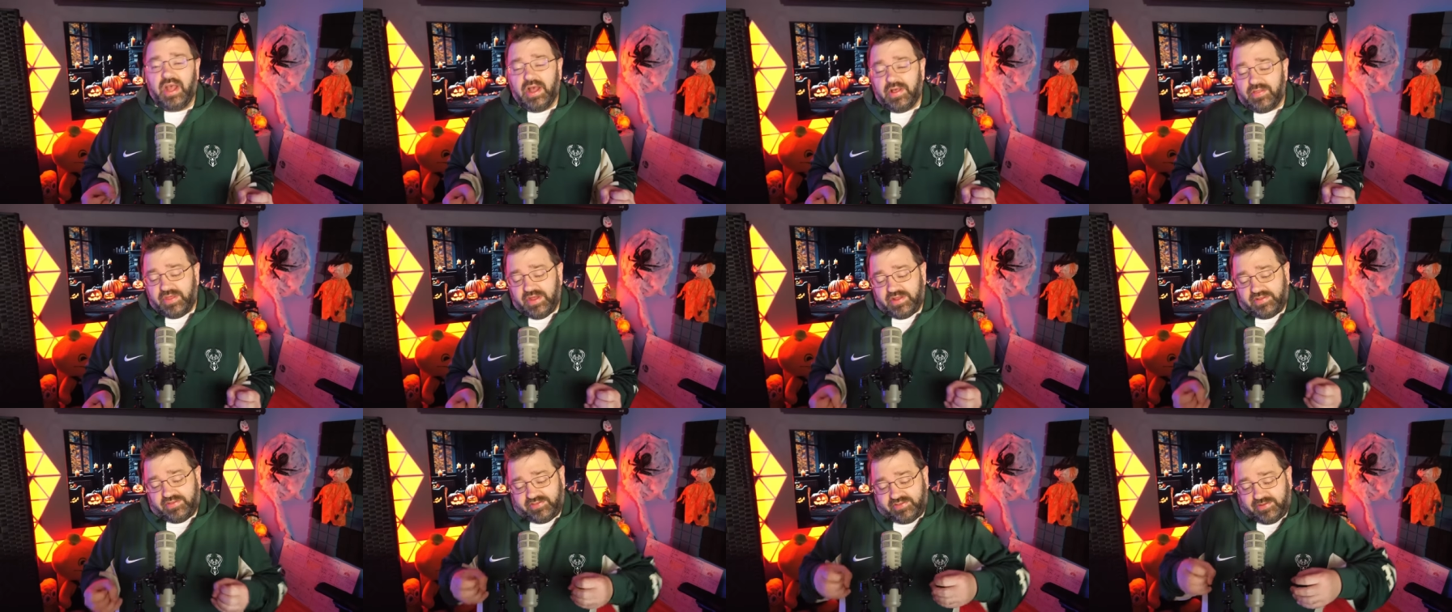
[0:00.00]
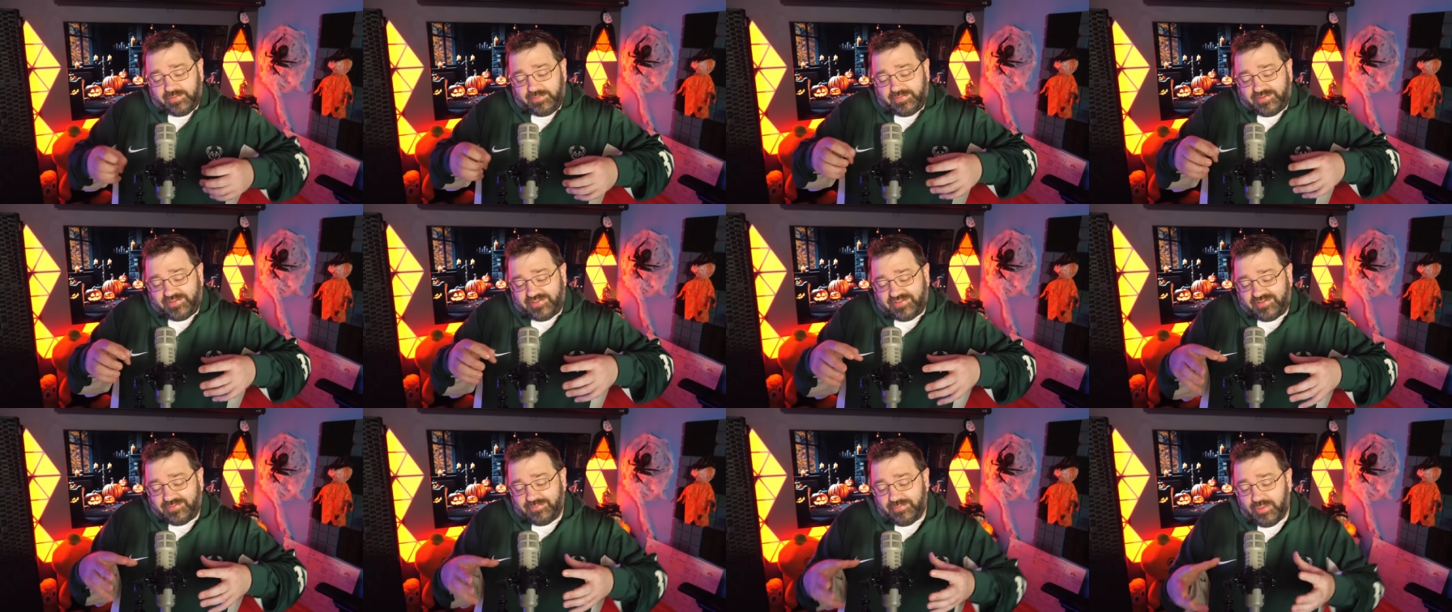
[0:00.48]
that some
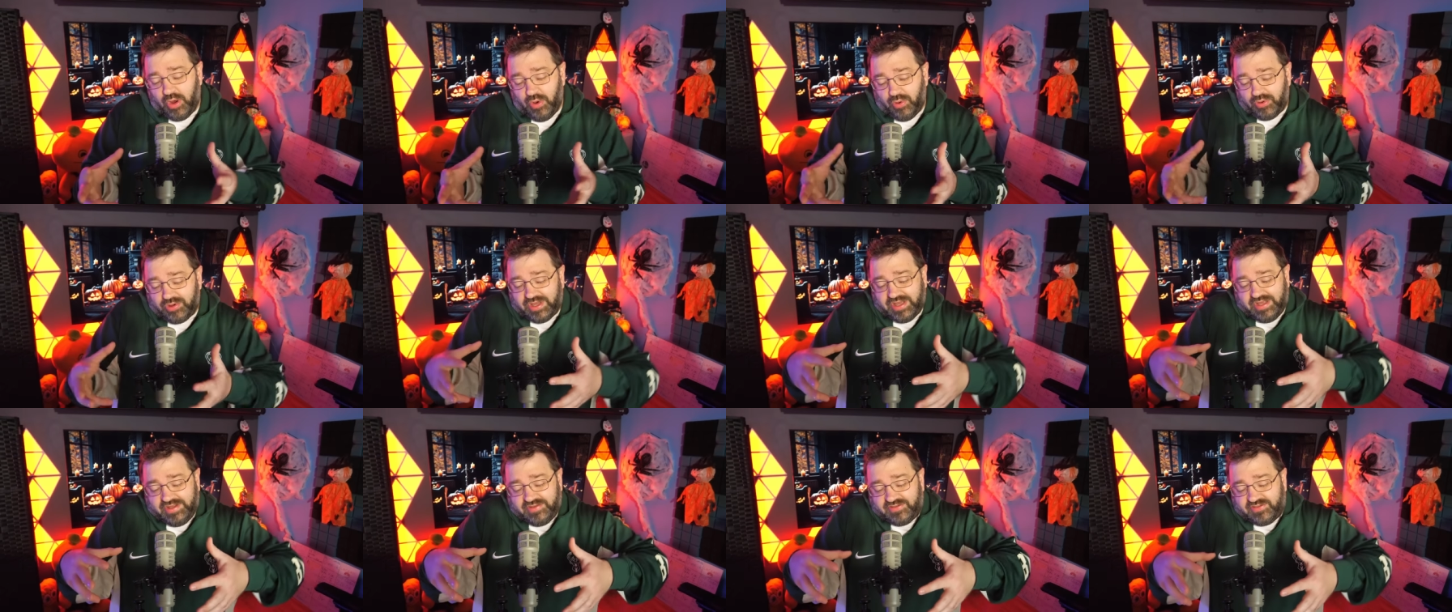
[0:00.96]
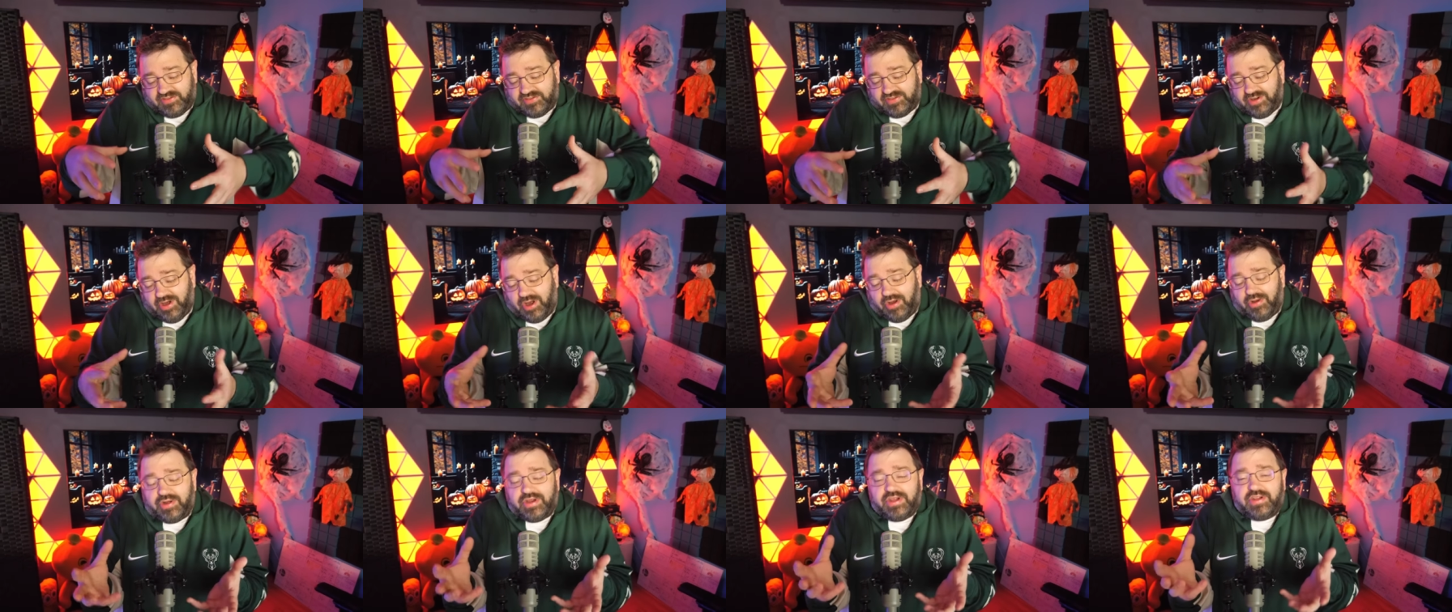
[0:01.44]
smoke is
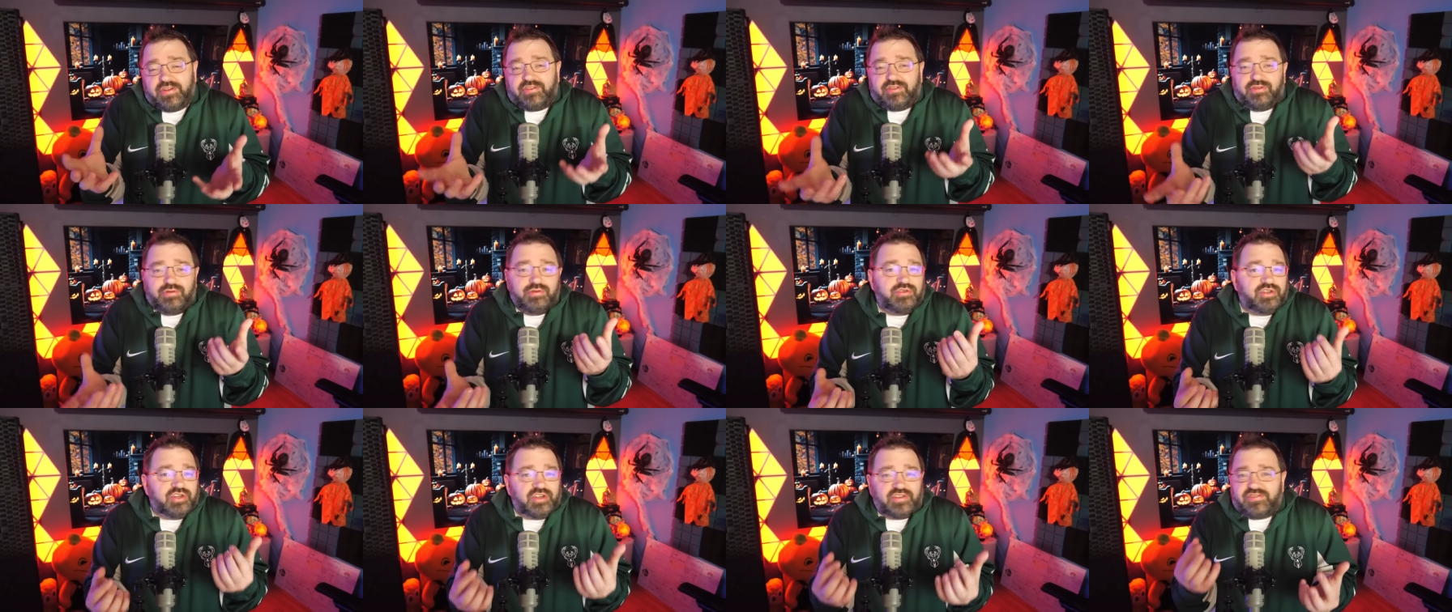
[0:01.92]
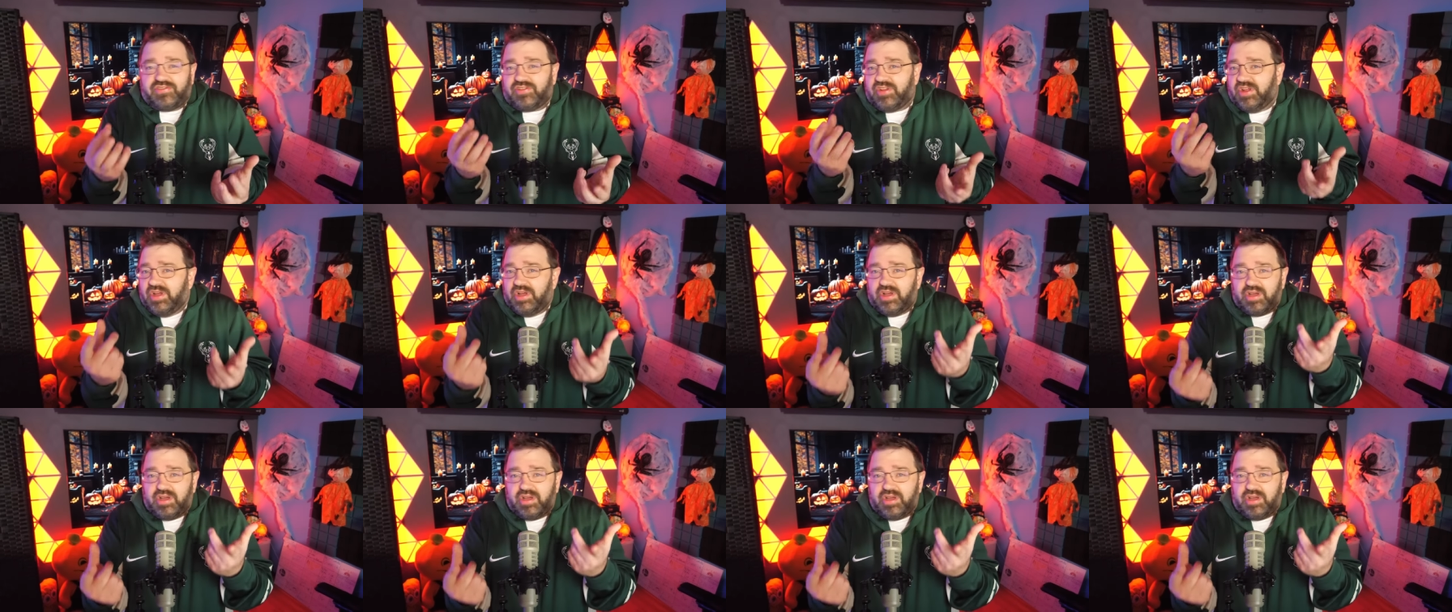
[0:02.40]
starting to just